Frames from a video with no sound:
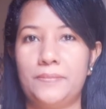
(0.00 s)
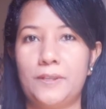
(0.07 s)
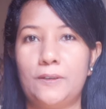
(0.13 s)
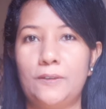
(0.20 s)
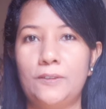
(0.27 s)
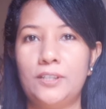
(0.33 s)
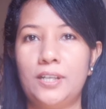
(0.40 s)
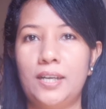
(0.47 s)

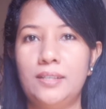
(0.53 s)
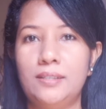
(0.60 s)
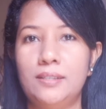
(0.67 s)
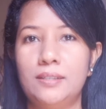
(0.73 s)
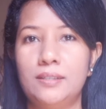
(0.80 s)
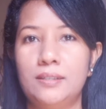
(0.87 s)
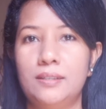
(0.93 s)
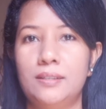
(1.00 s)
All right,
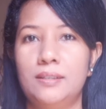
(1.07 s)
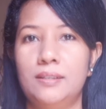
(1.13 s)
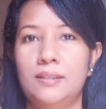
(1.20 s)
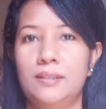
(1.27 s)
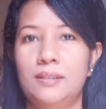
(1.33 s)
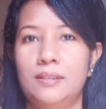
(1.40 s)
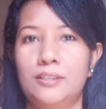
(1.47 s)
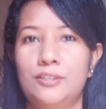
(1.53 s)

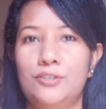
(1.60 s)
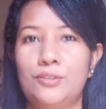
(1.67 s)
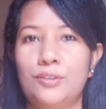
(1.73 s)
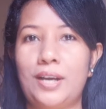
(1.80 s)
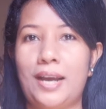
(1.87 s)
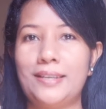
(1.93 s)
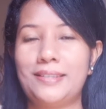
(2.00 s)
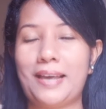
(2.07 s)
so
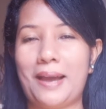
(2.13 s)
guys,